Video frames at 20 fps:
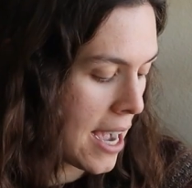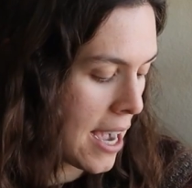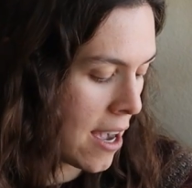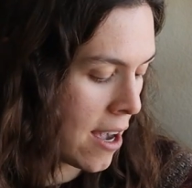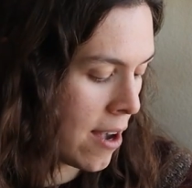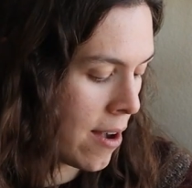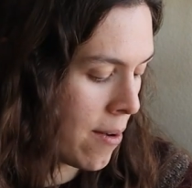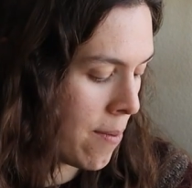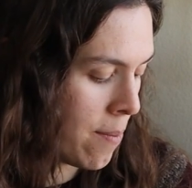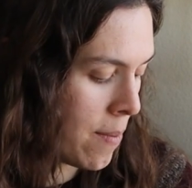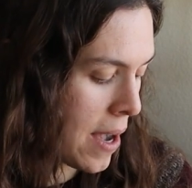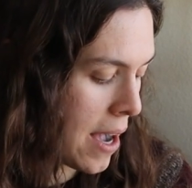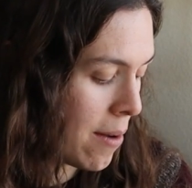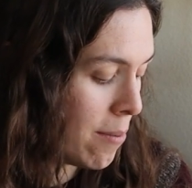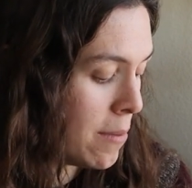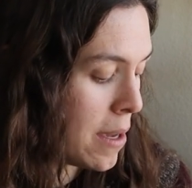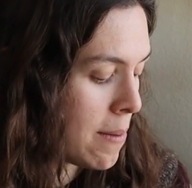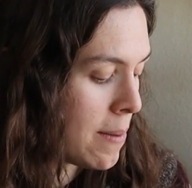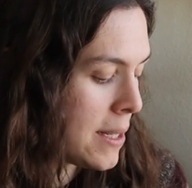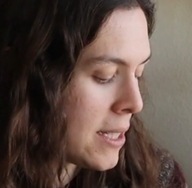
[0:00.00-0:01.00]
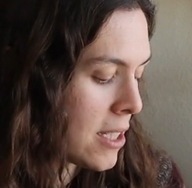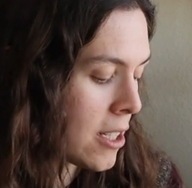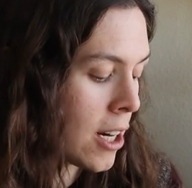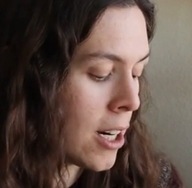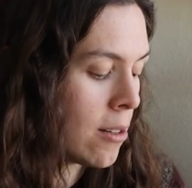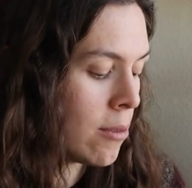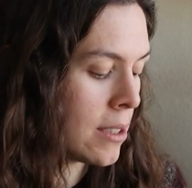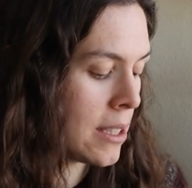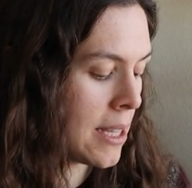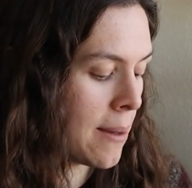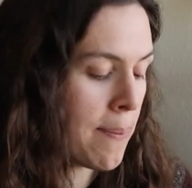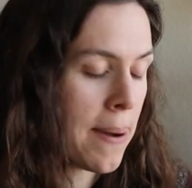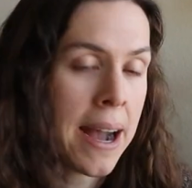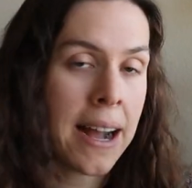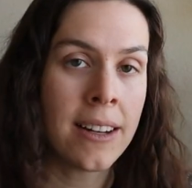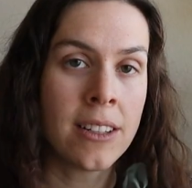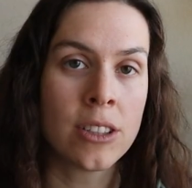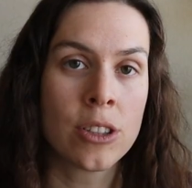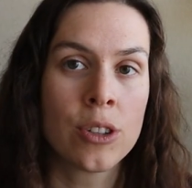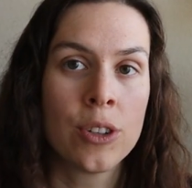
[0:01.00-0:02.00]
Um, maybe start with the
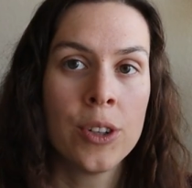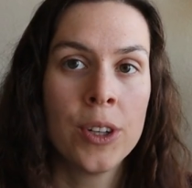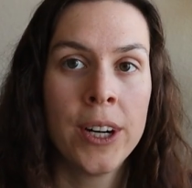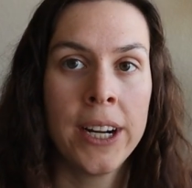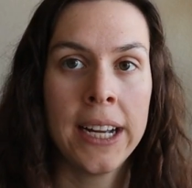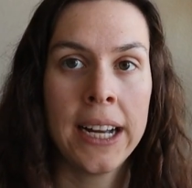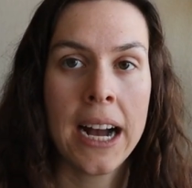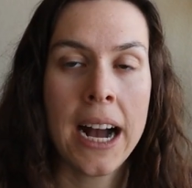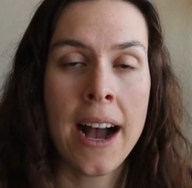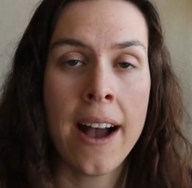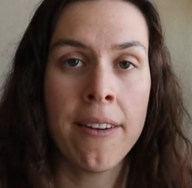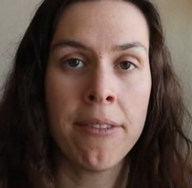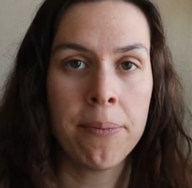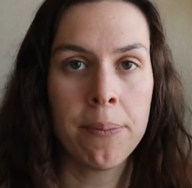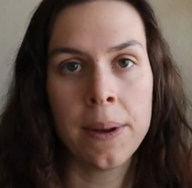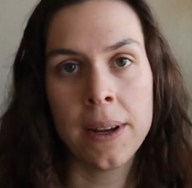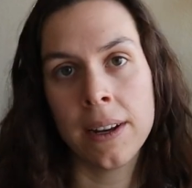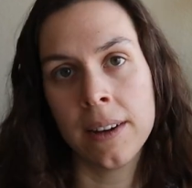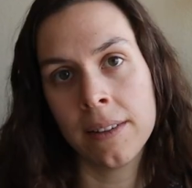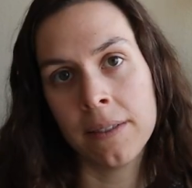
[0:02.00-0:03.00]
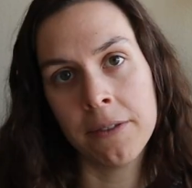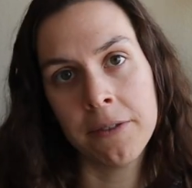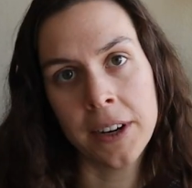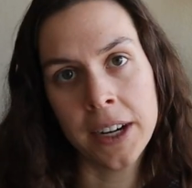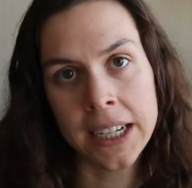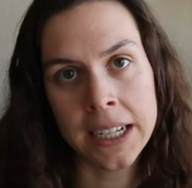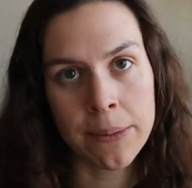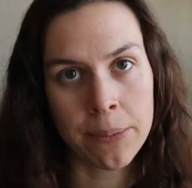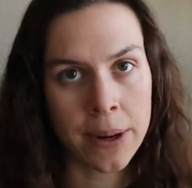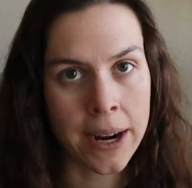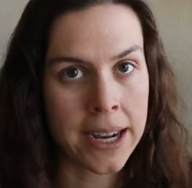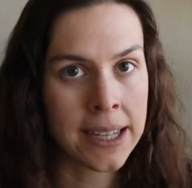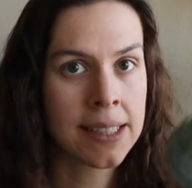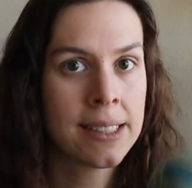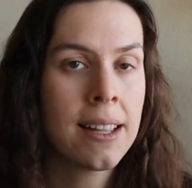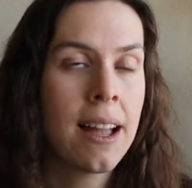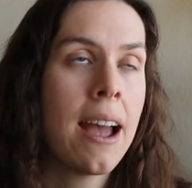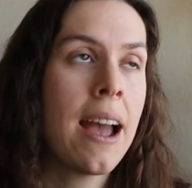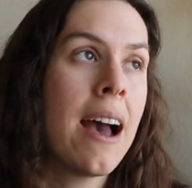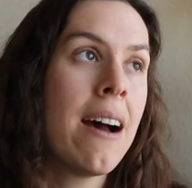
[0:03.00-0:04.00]
Patons Kroy. I've been very
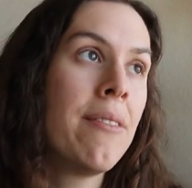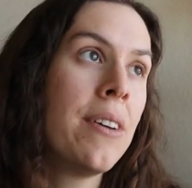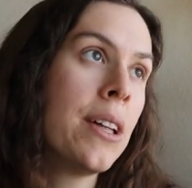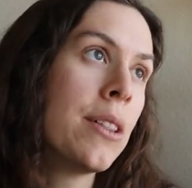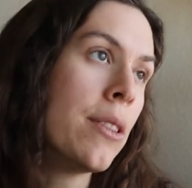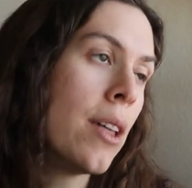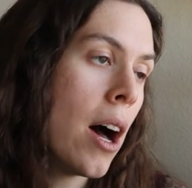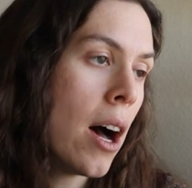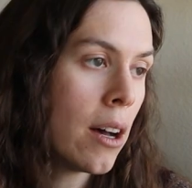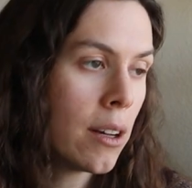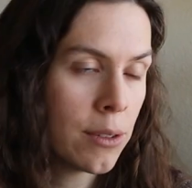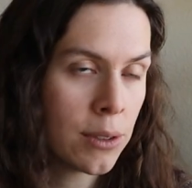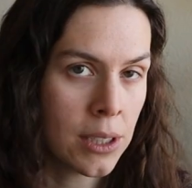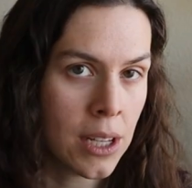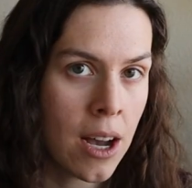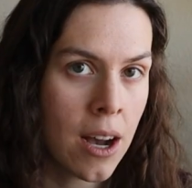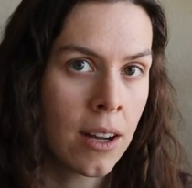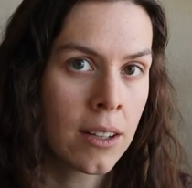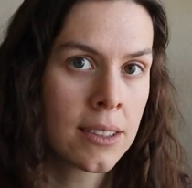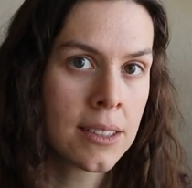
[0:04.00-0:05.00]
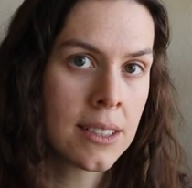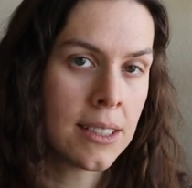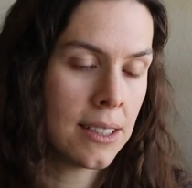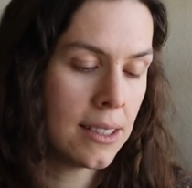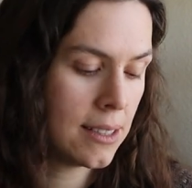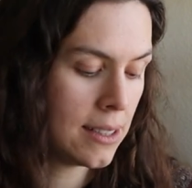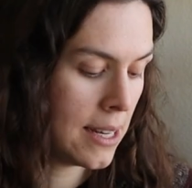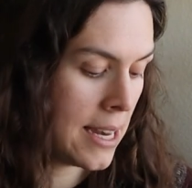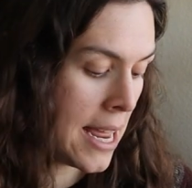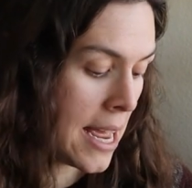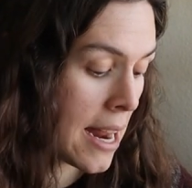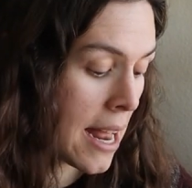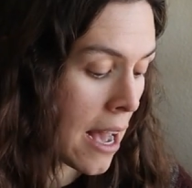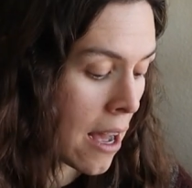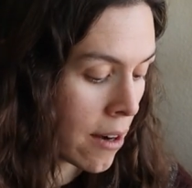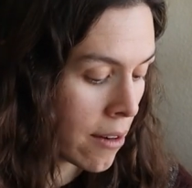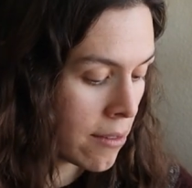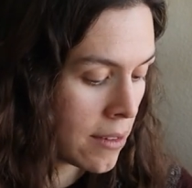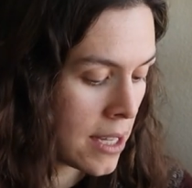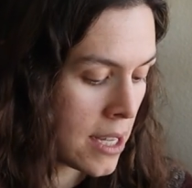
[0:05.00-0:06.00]
impressed. I have a lot of socks knit
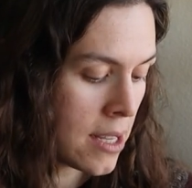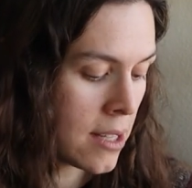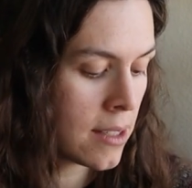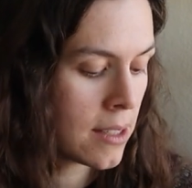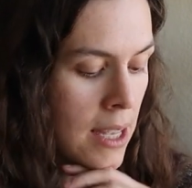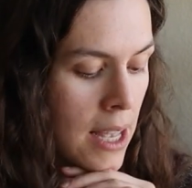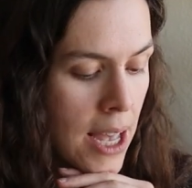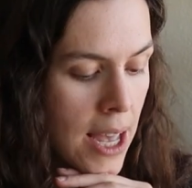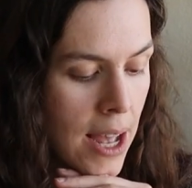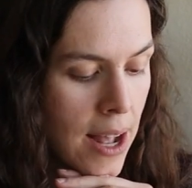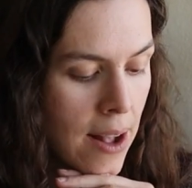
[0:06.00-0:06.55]
out of these.